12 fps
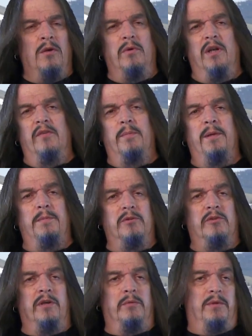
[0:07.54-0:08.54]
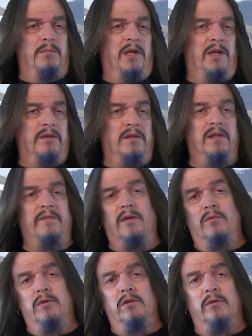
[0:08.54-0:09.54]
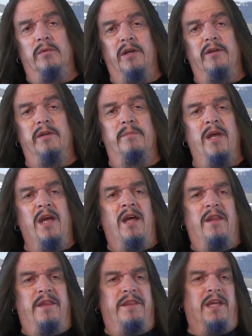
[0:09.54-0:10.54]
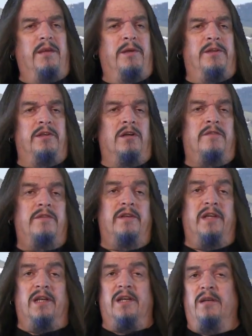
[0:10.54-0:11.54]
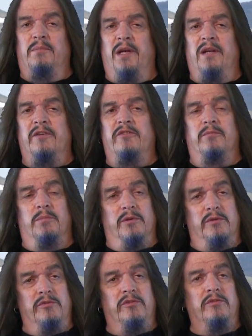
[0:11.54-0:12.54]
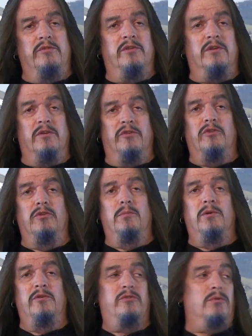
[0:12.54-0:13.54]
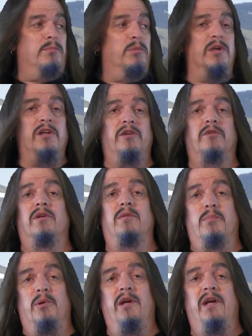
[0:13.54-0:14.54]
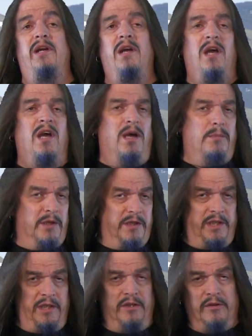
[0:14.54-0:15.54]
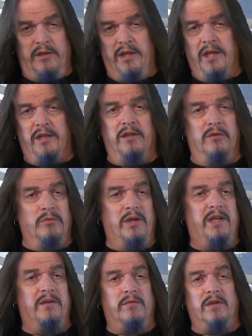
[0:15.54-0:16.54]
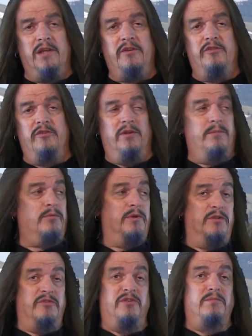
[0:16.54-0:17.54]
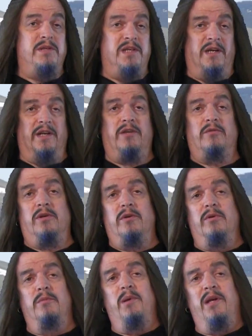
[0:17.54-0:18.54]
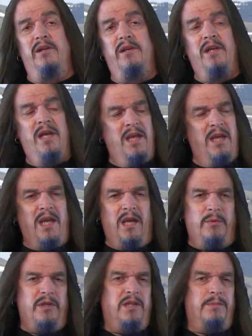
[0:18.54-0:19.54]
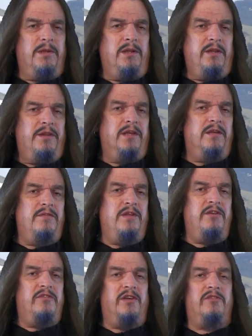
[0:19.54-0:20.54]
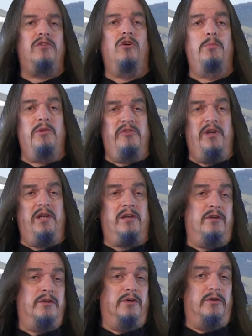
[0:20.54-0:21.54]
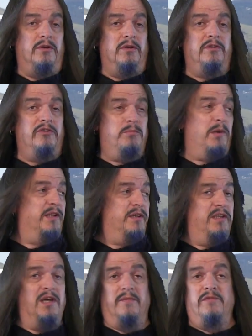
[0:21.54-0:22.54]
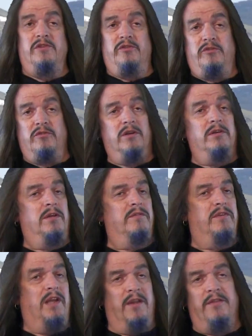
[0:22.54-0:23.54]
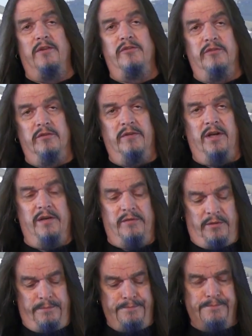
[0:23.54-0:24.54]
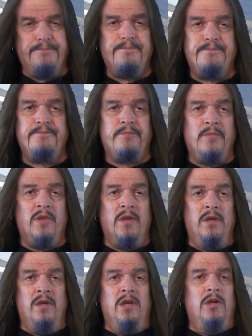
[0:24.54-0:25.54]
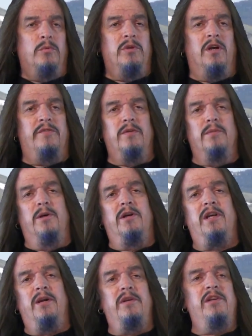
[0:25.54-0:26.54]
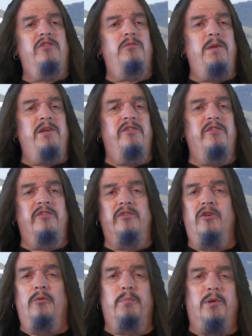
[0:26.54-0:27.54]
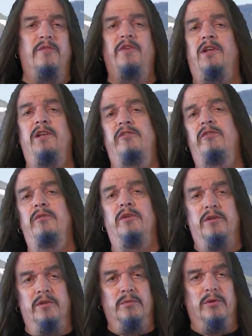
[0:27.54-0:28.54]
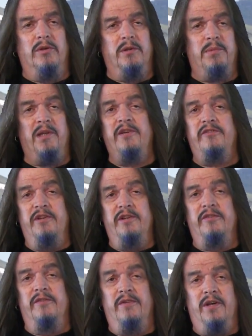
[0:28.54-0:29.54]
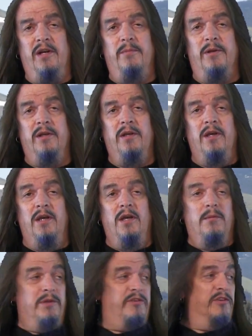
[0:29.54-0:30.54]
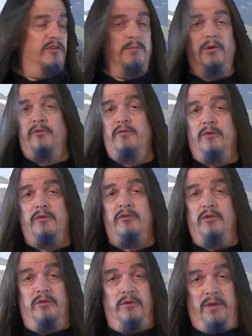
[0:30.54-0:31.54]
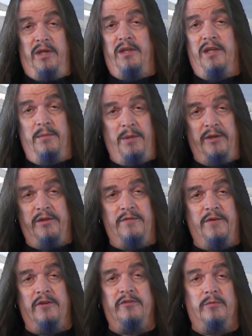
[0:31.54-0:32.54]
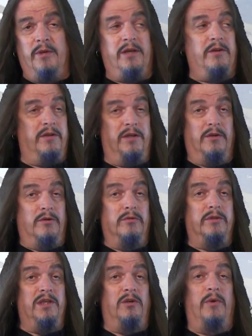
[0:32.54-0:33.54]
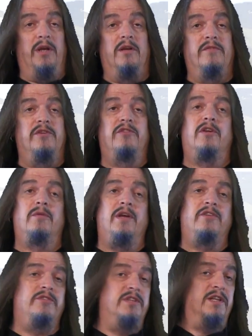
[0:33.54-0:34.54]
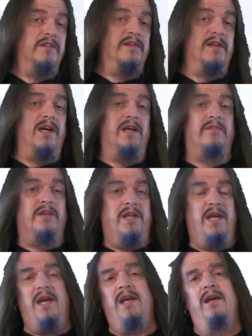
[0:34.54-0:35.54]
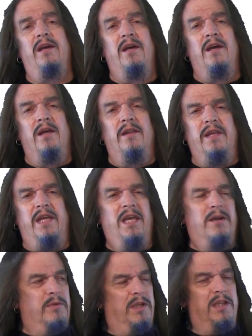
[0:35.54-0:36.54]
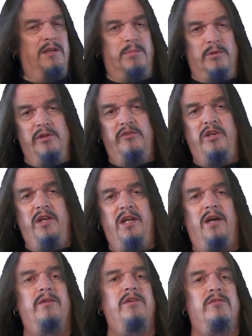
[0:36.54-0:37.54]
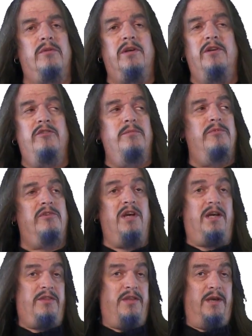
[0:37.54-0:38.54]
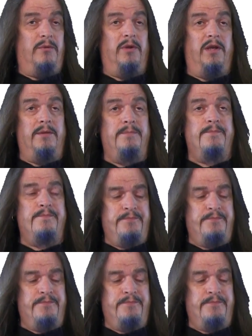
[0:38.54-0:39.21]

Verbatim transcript: Whenever people try to admire the living world around them, they think about the often delicate balance of producers and consumers, or predator and prey, among the interconnected array of relationships, whether symbiotic or codependent, and we typically think of these as copacetic on the whole, despite the obvious struggle of death and survival. We often remark how each species is so perfectly suited to the role it plays in its environment. But since most folks don't know anything about the fossil record and are only aware of the generation that is alive today, they can't really appreciate how these organisms got that way.